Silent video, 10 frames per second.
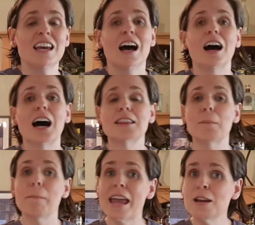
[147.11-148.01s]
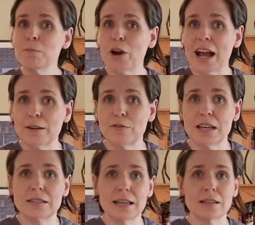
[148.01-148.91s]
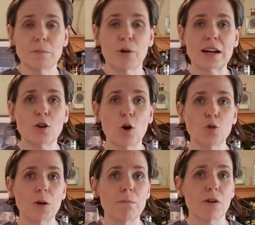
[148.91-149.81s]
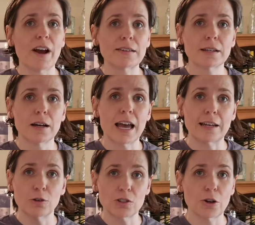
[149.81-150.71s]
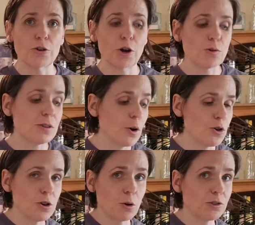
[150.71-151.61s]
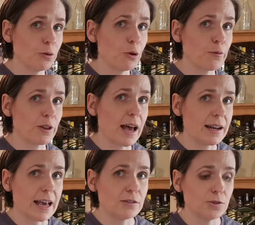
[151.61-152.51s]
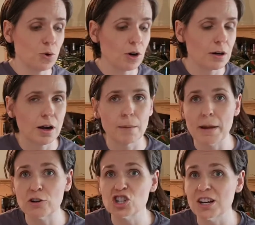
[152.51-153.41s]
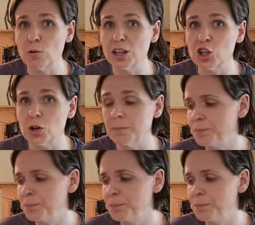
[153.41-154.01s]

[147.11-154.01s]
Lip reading: The main brand of this is a brand called Marasca and Luxardo, so you could also look for that as your maraschino liqueur.